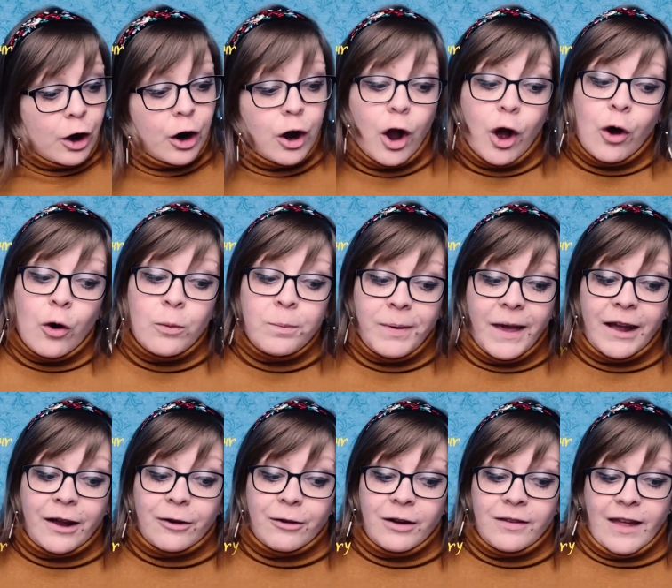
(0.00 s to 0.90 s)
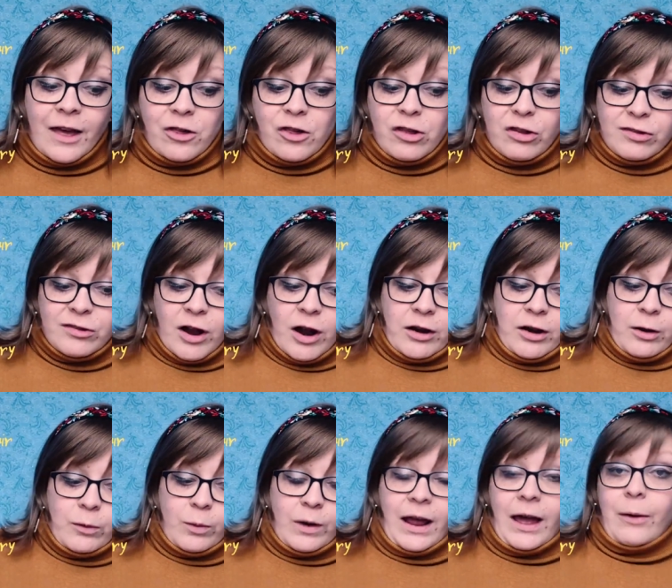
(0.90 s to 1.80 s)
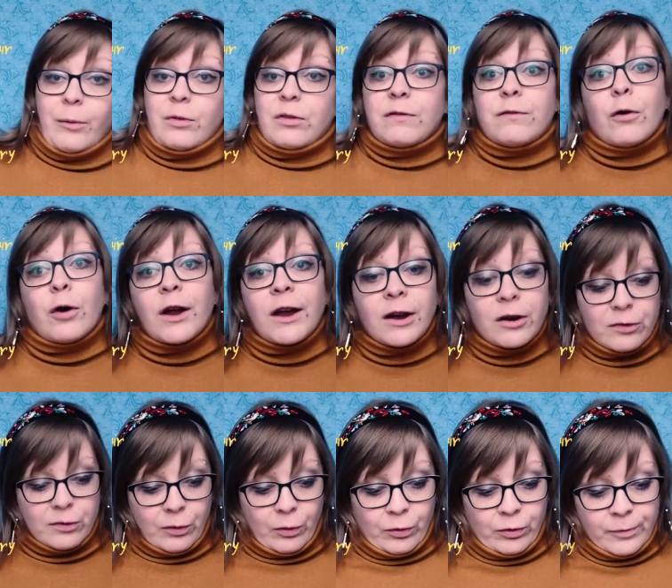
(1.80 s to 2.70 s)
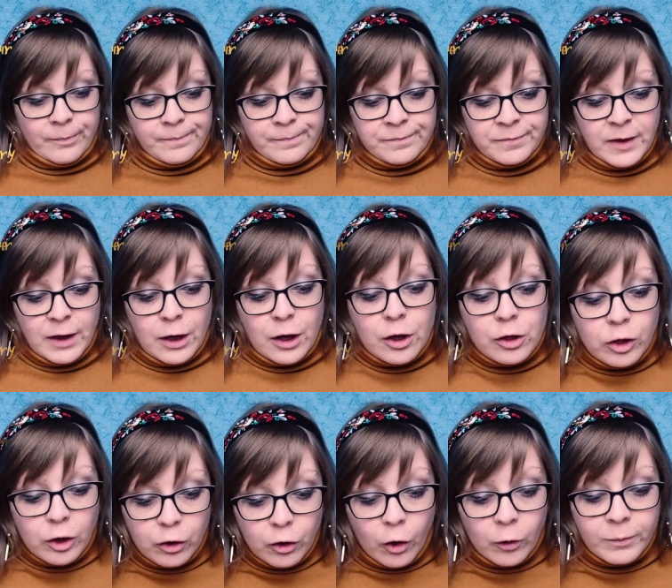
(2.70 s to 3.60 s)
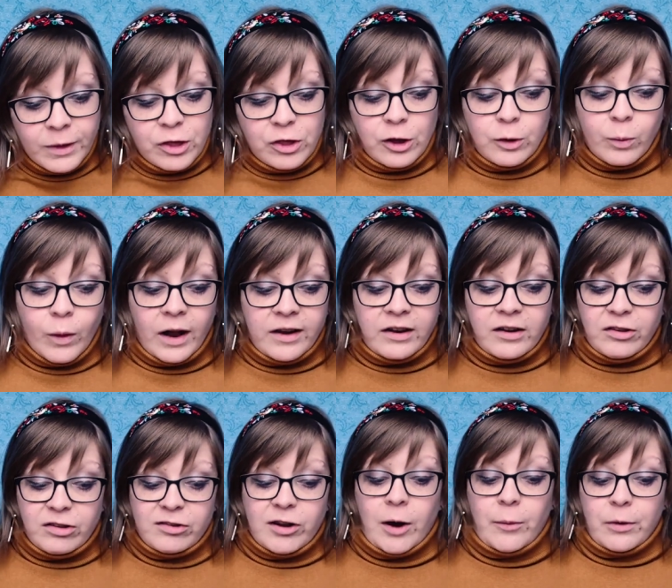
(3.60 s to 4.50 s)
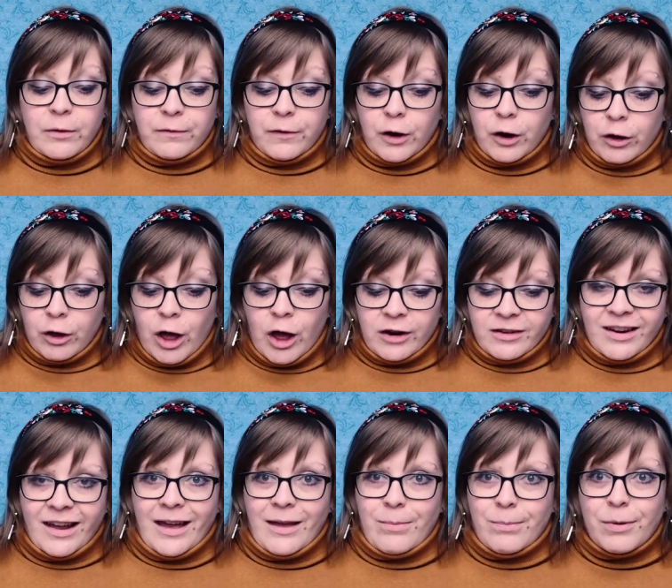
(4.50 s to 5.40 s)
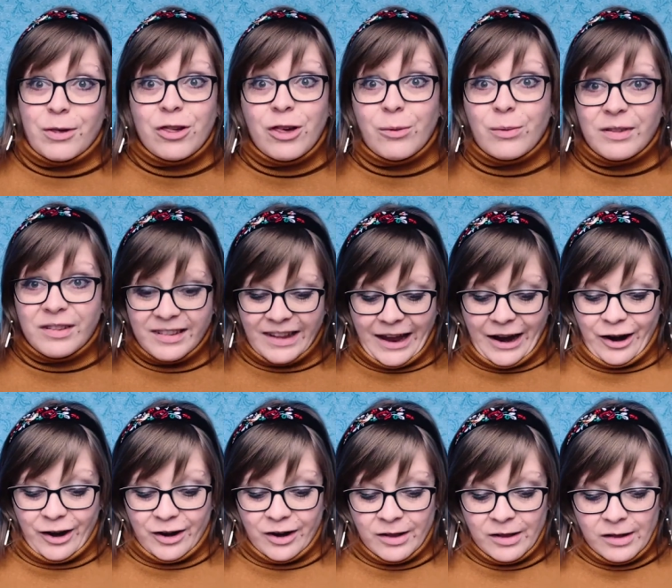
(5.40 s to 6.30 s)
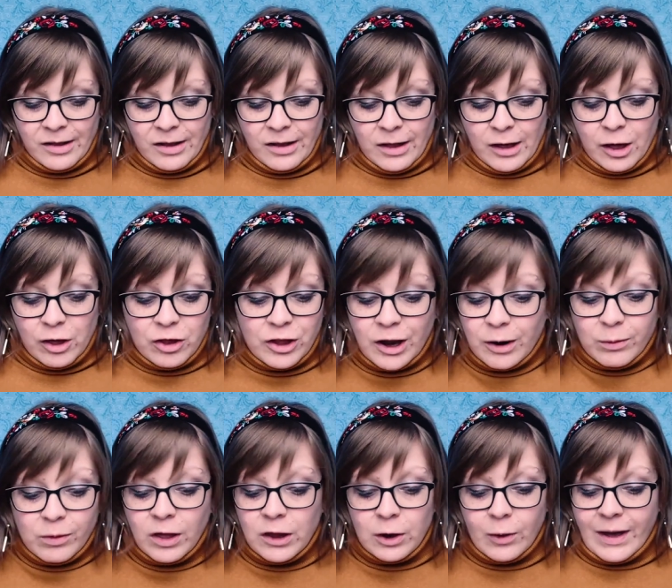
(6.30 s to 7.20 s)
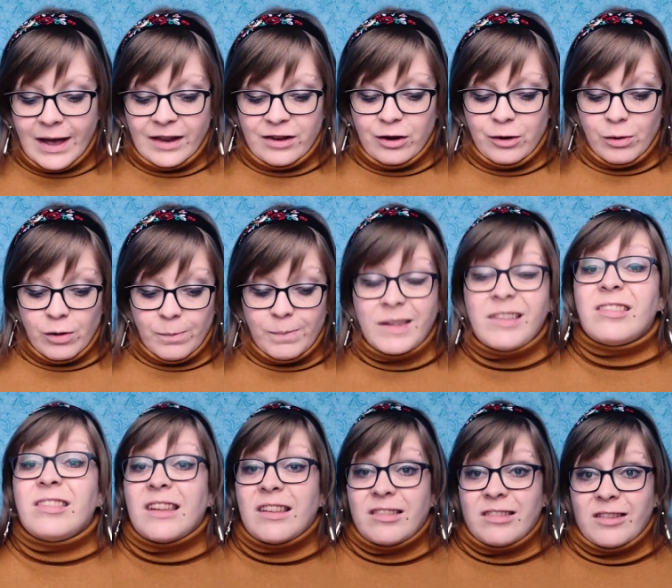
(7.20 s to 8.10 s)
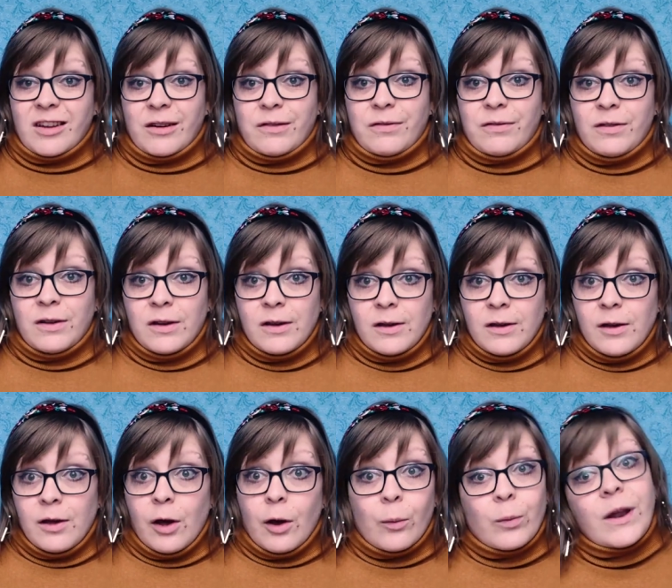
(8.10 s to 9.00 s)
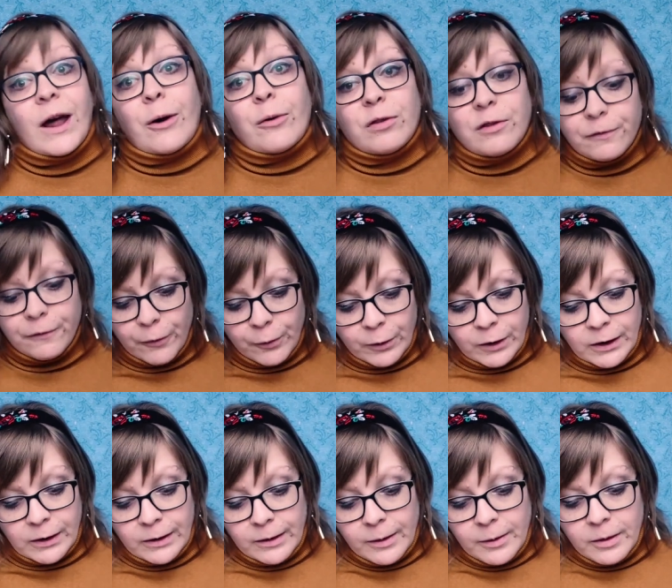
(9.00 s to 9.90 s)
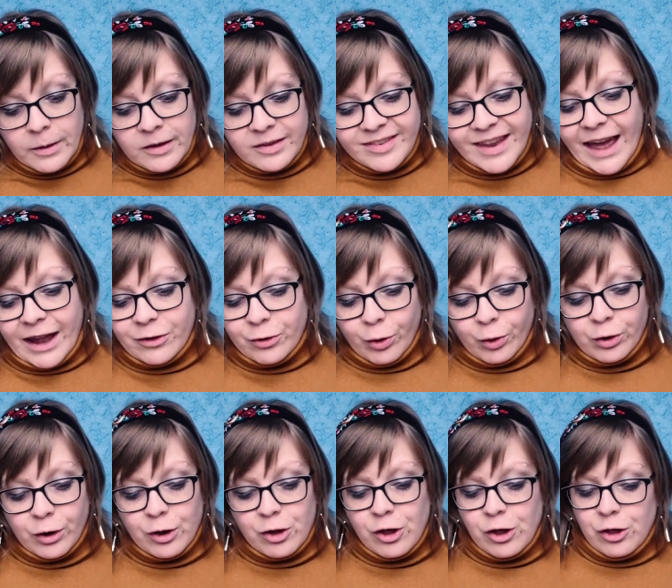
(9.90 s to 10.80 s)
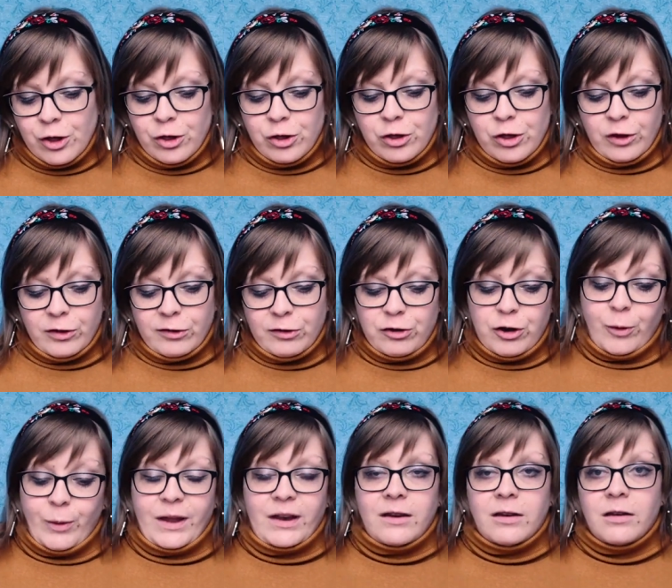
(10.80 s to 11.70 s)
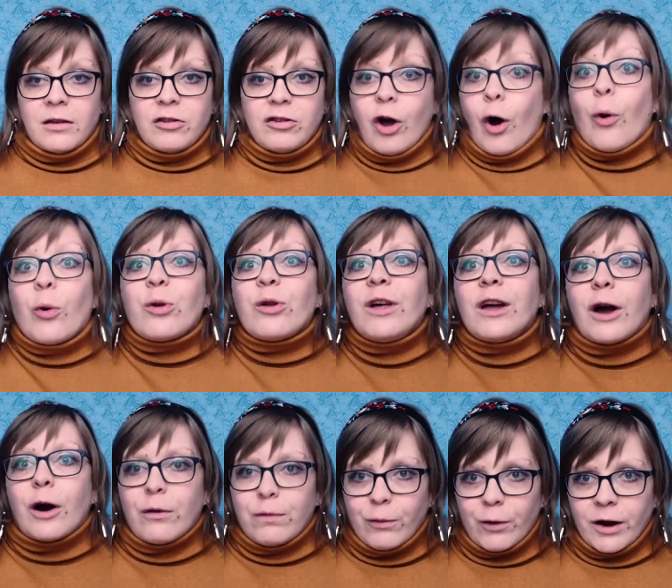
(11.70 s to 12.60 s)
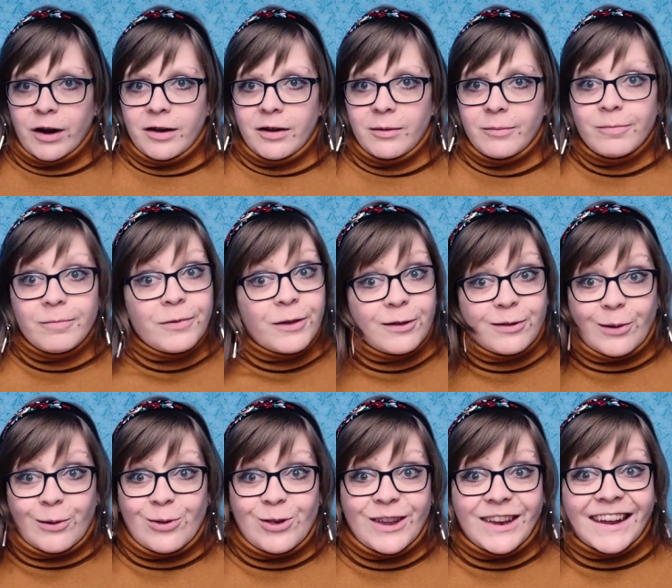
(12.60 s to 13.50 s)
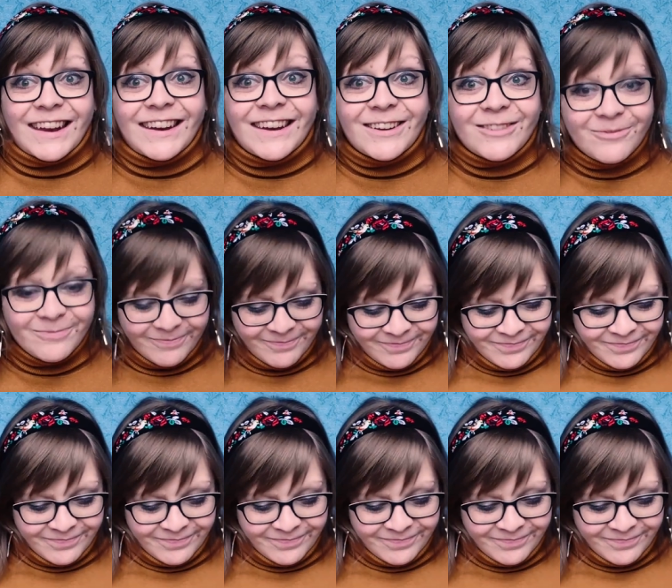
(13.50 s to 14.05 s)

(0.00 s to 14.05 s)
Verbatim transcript: Her own bakery that she started when I was 4 years old. She told me she'd wanted to start one for a long time, but she was scared. She didn't really know how to do the business stuff. When I was 4, Dad told her she should just do it, totally go for it. So she did.